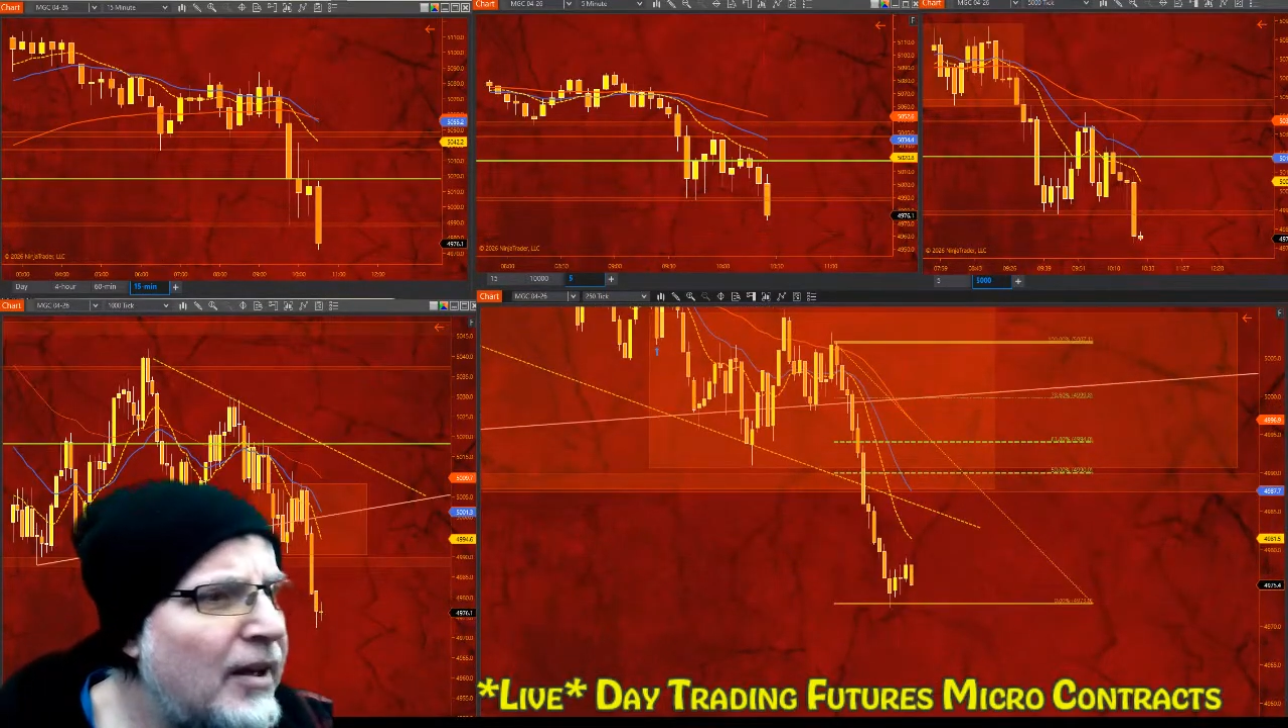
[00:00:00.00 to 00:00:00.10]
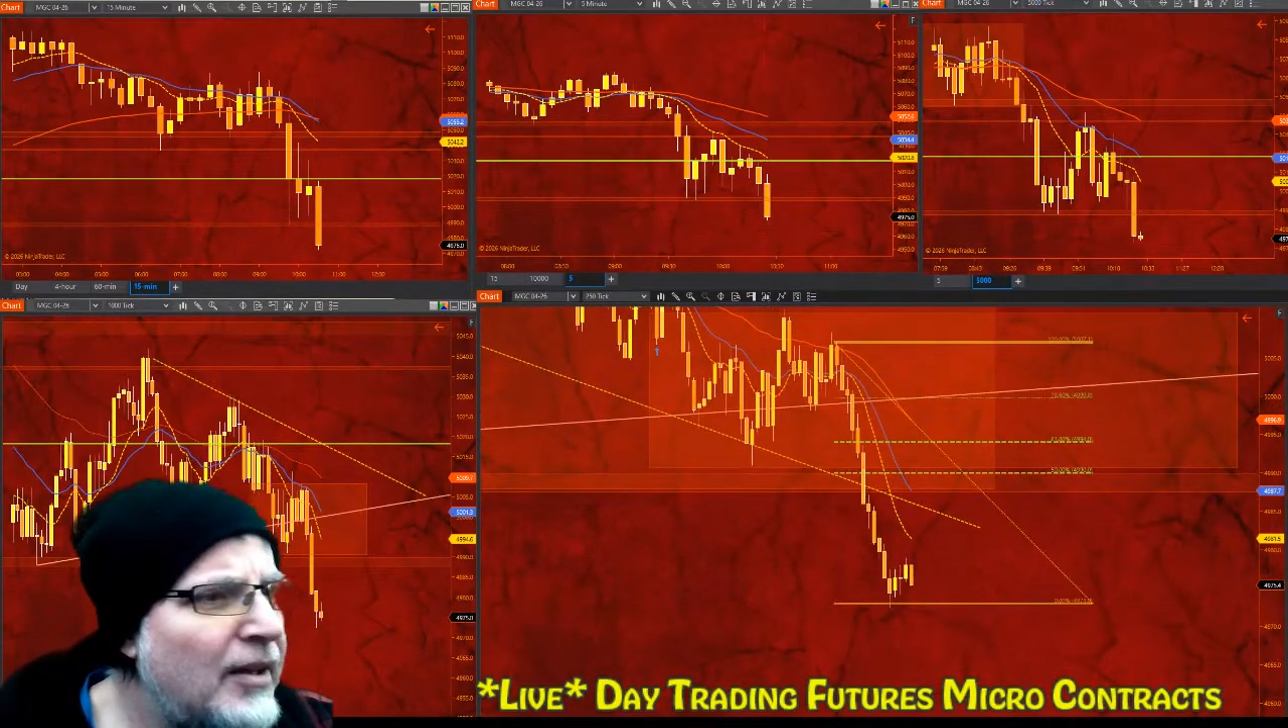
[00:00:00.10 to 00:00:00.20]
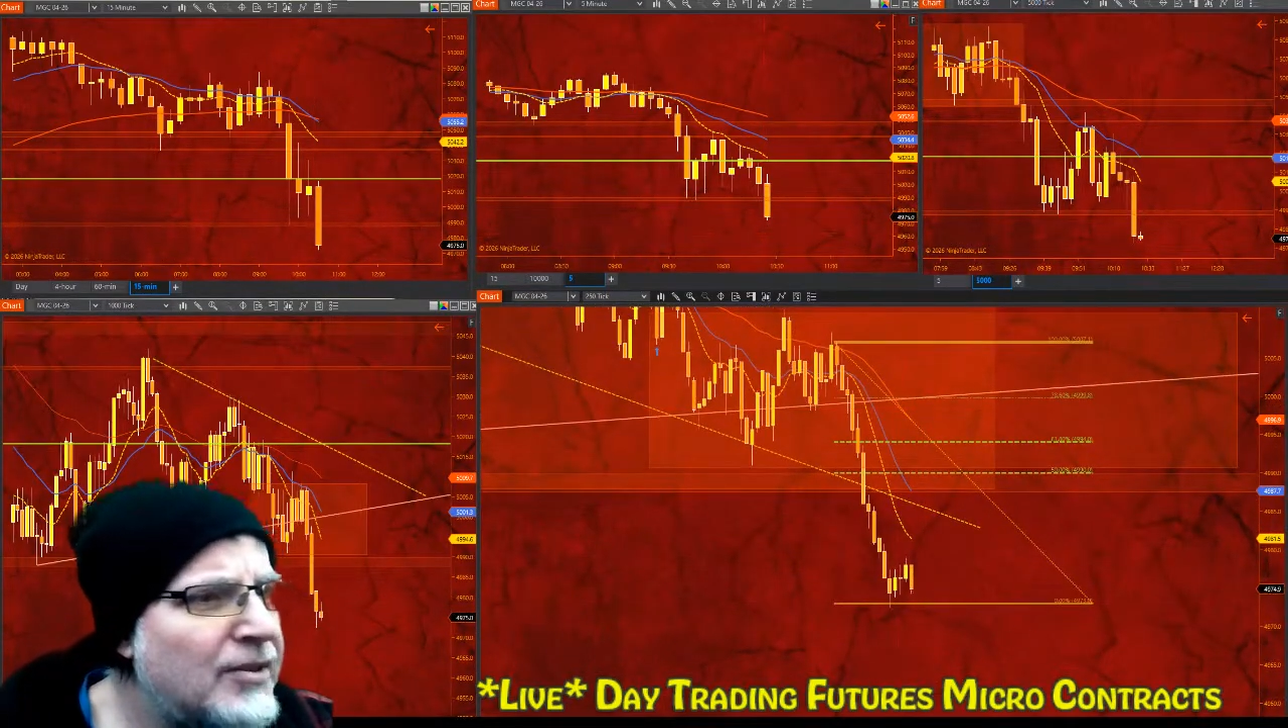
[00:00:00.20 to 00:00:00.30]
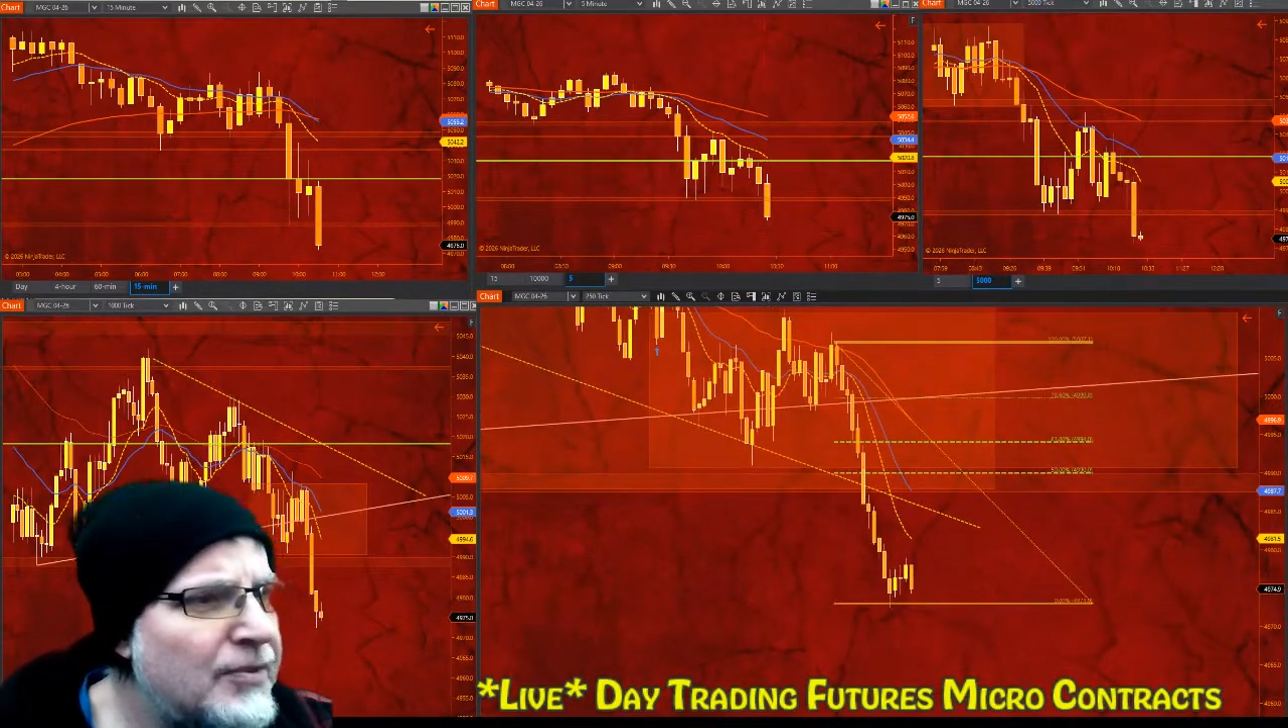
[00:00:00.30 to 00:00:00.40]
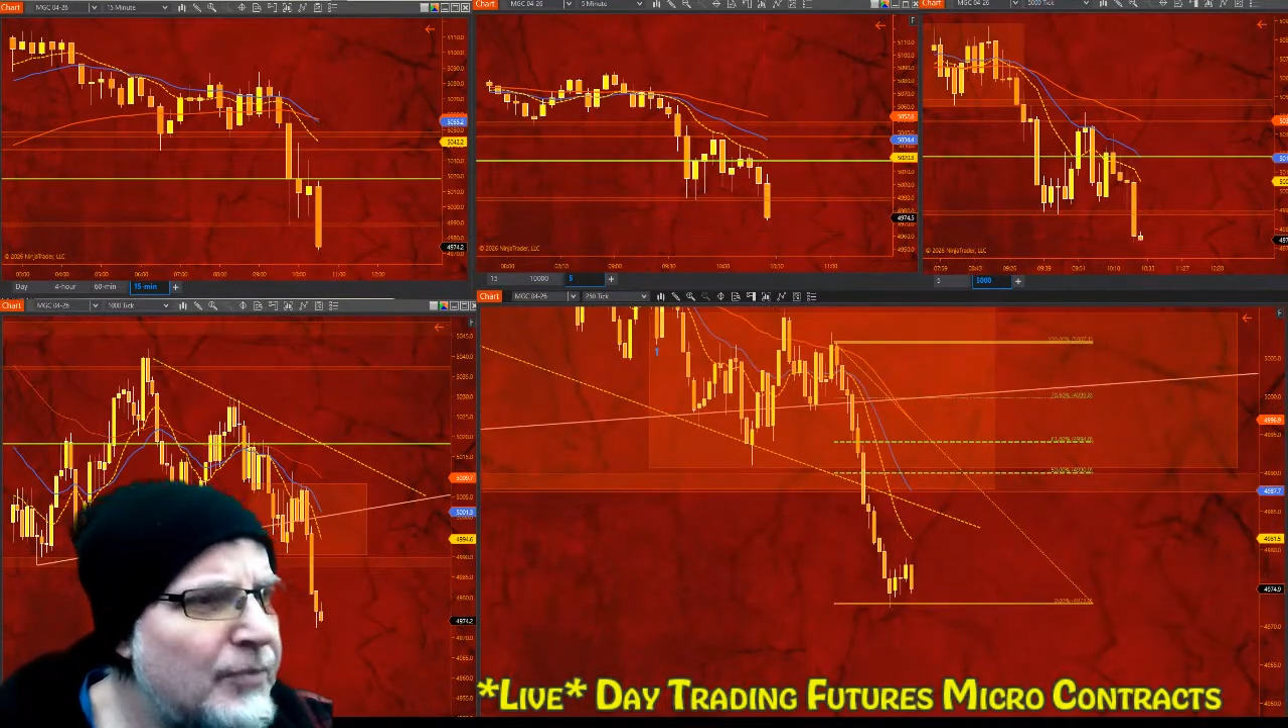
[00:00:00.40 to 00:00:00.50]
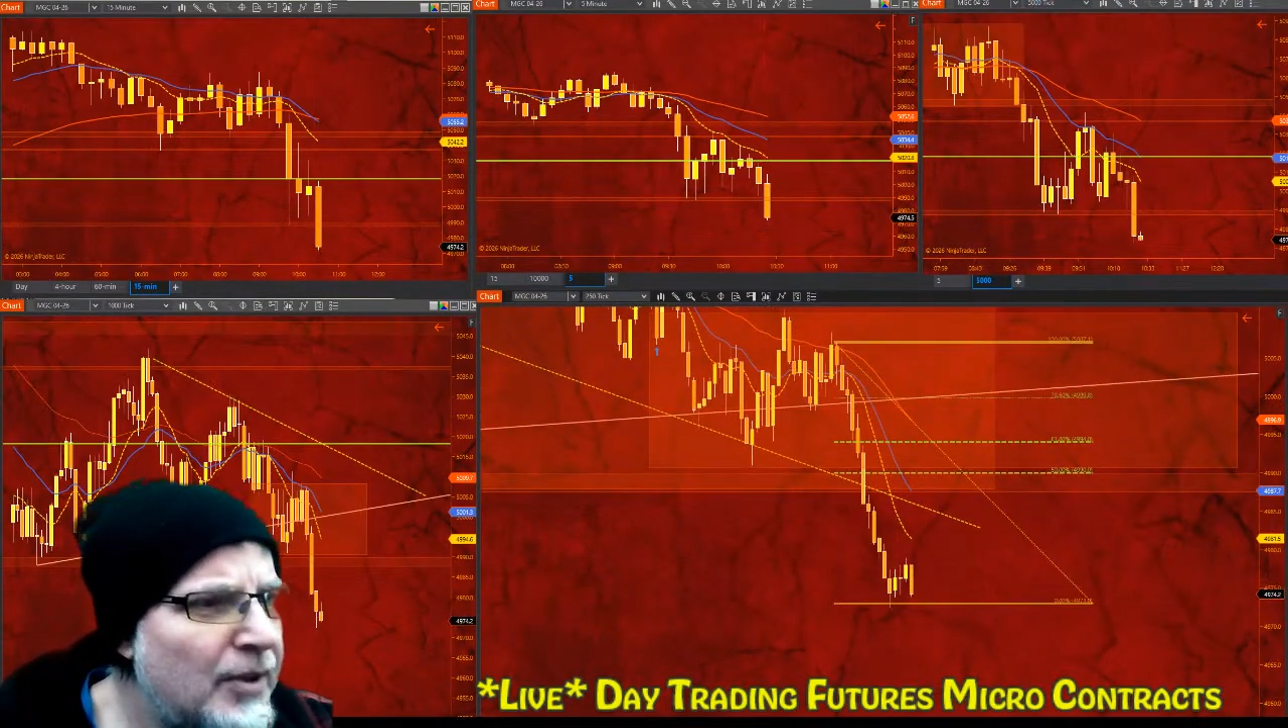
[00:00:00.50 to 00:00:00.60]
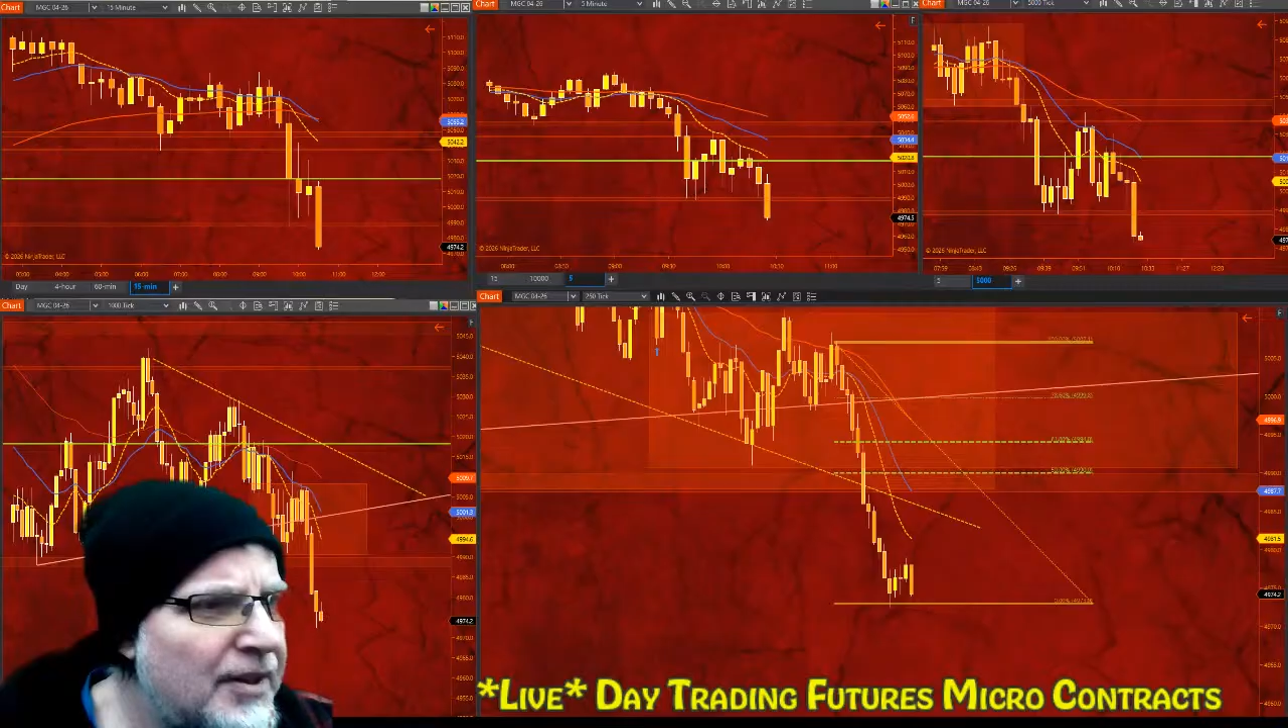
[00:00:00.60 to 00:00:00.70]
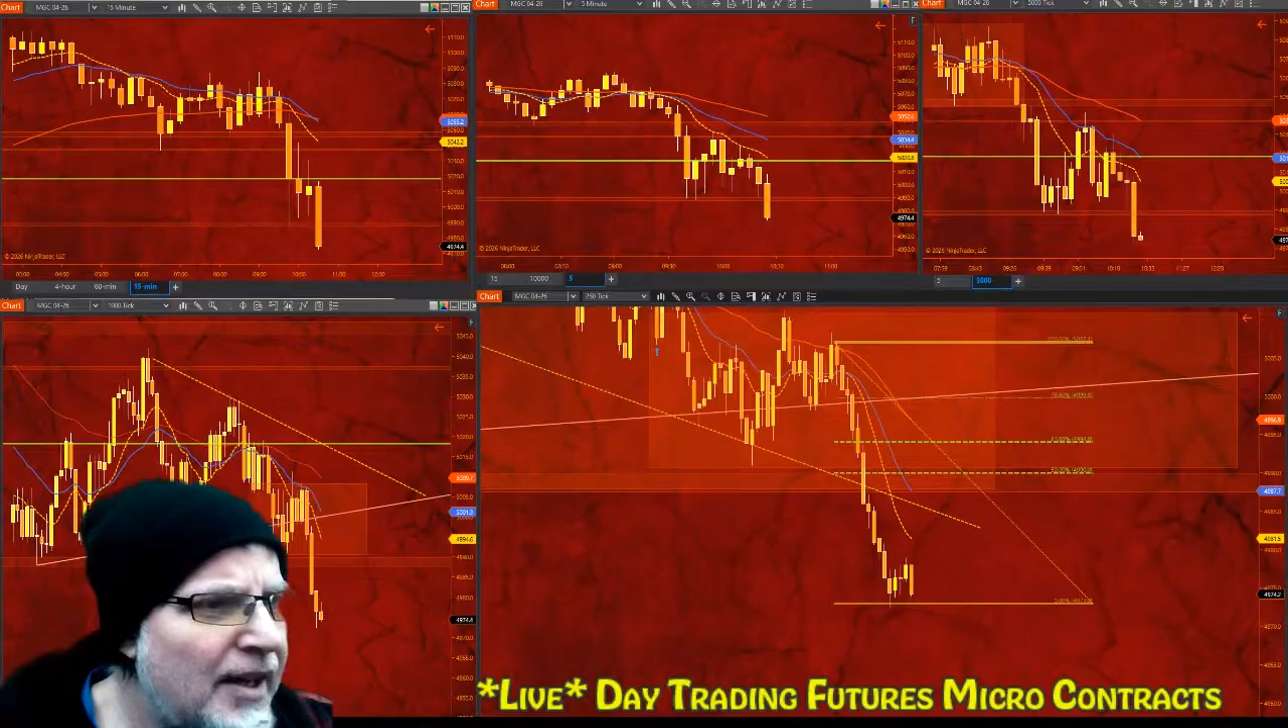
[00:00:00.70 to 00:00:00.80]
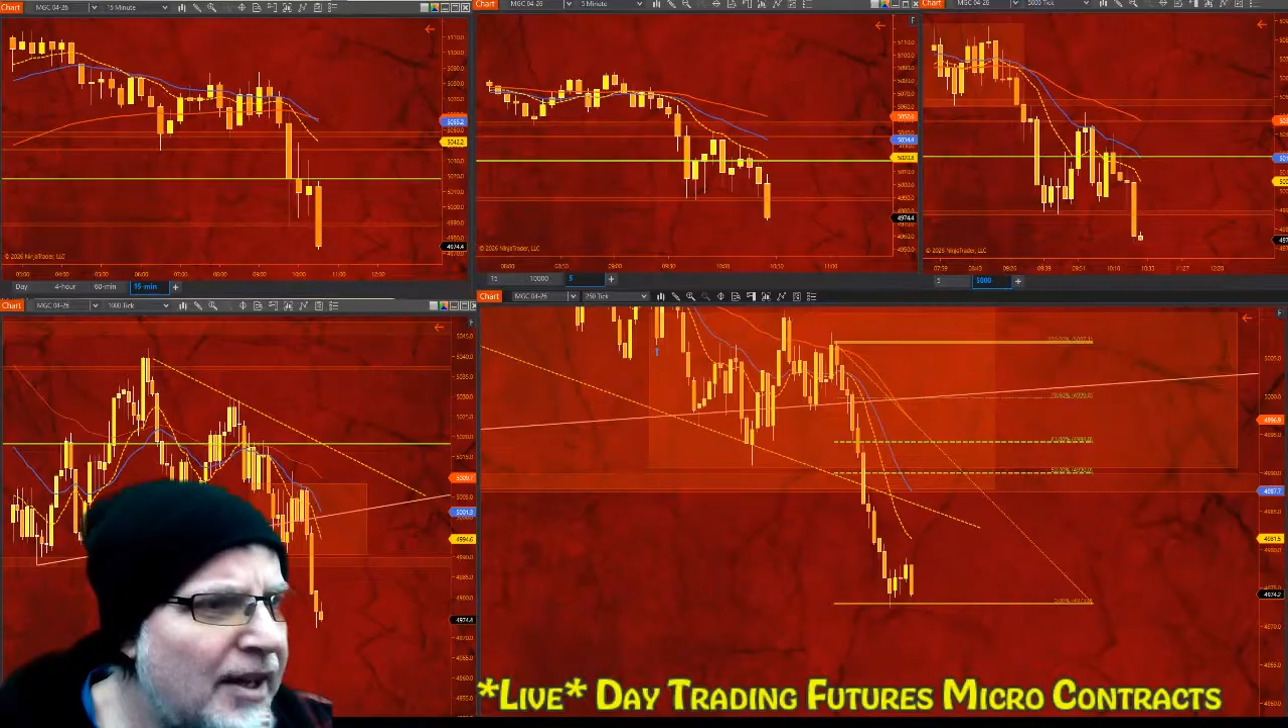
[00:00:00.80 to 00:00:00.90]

just for the tight